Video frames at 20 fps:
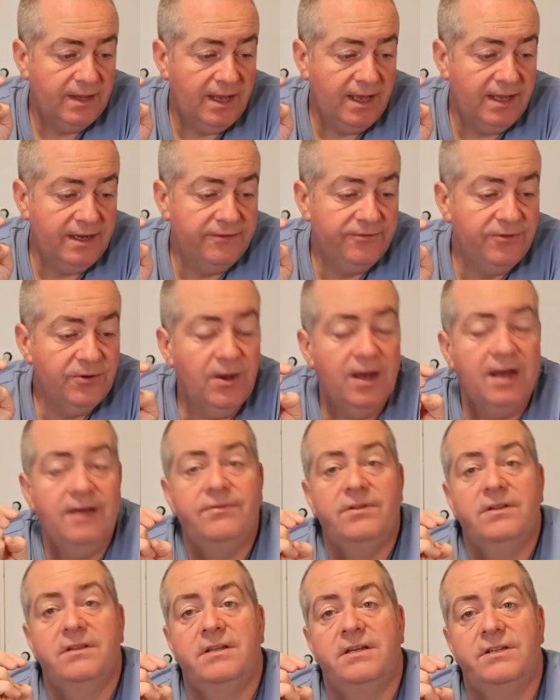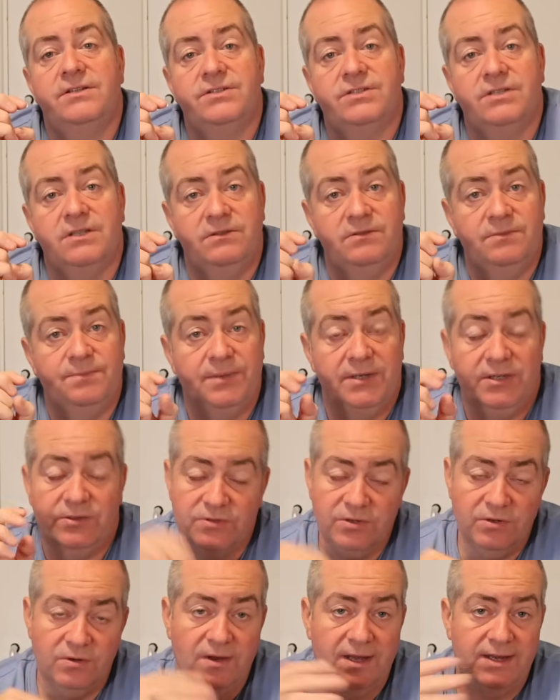if you haven't done so, but
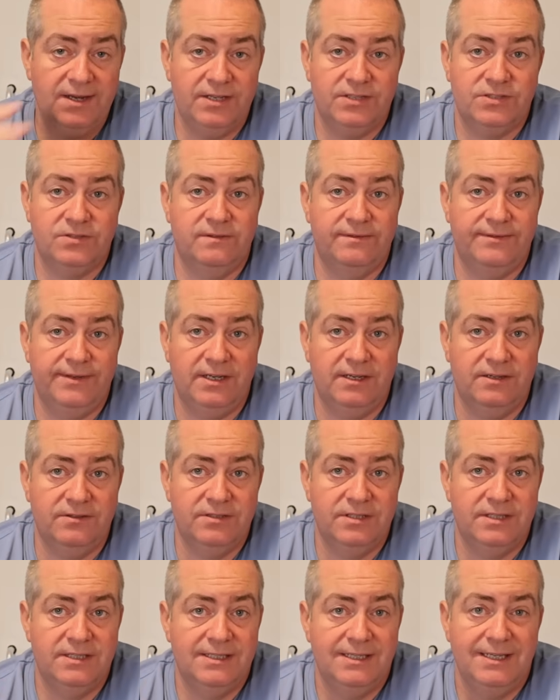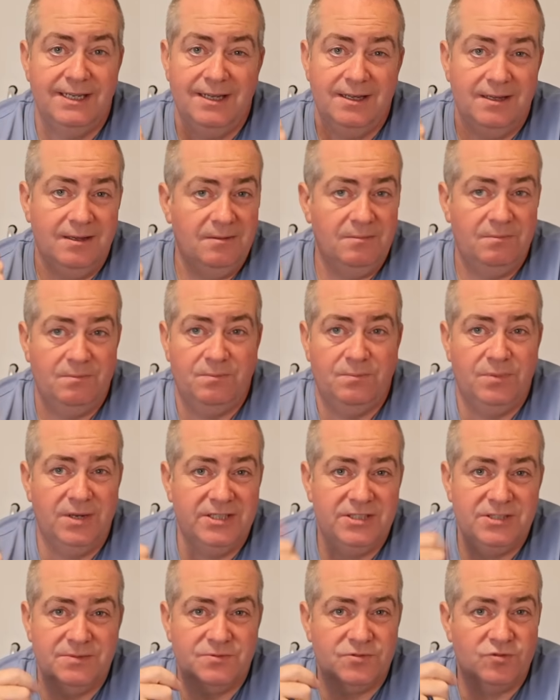you do like these sort of videos,
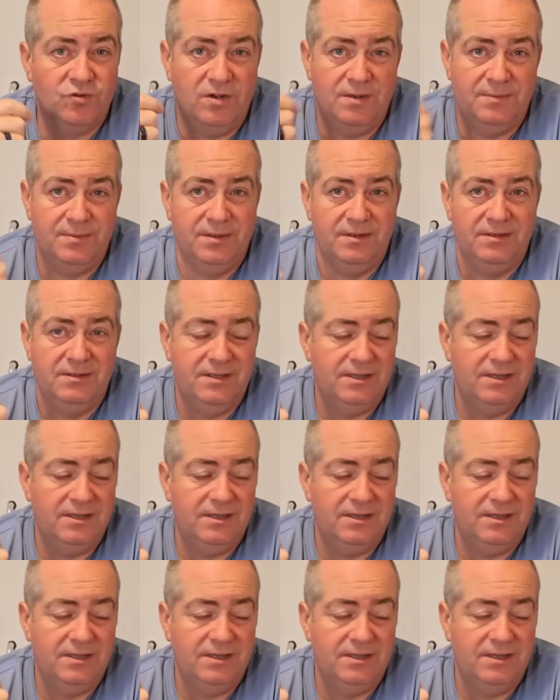please subscribe.